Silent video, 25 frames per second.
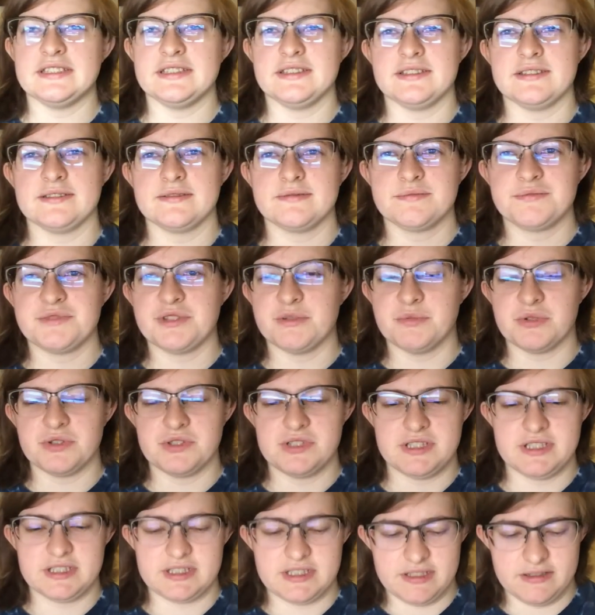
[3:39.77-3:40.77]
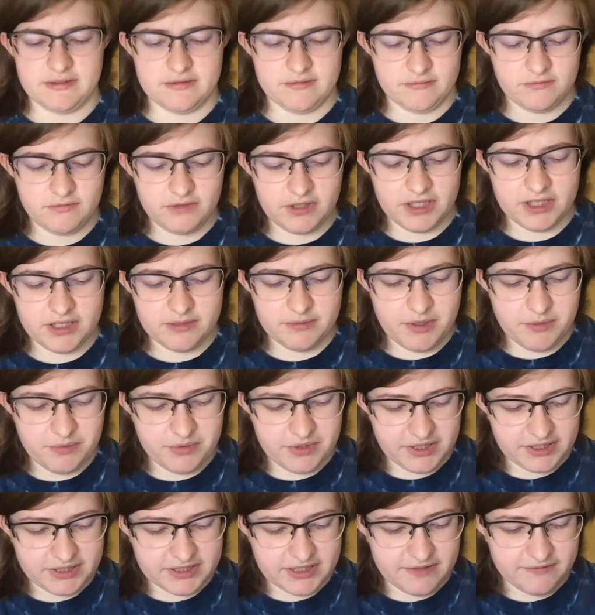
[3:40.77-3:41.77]
since some horses get weird about
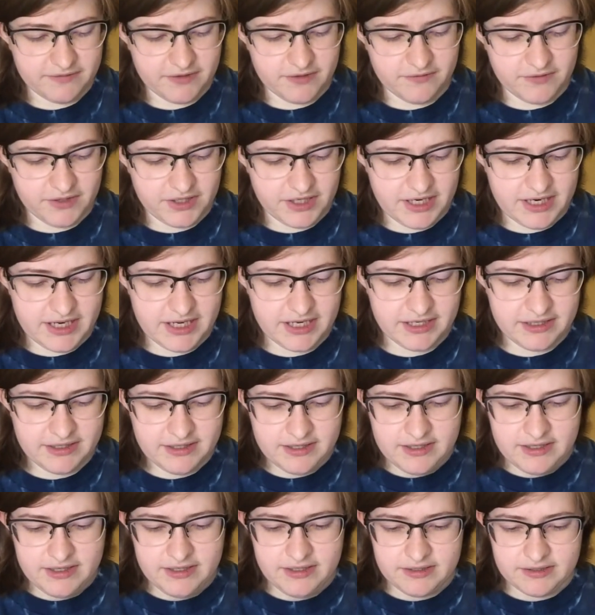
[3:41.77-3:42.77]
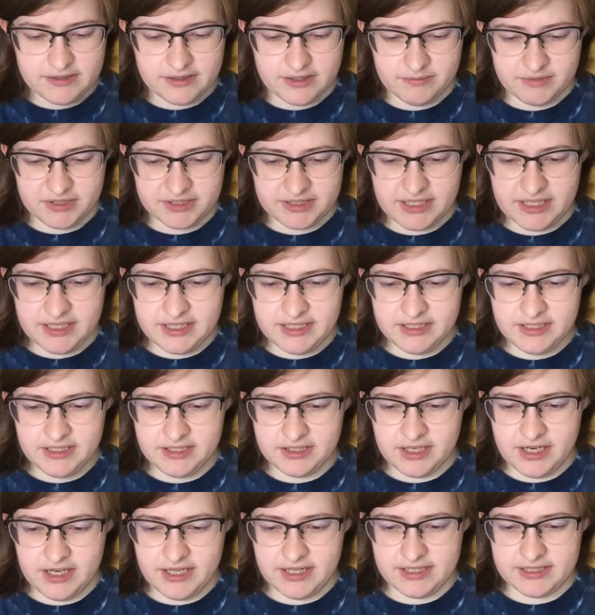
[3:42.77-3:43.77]
putting stuff over their head. So I'm excited to
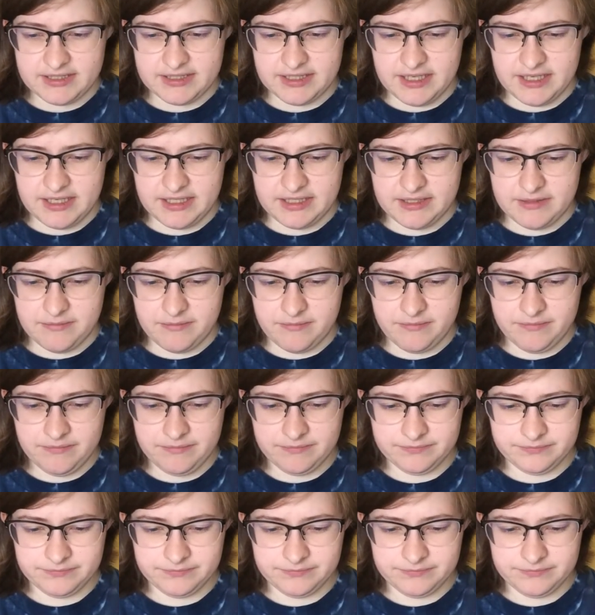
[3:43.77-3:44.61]
try this on him.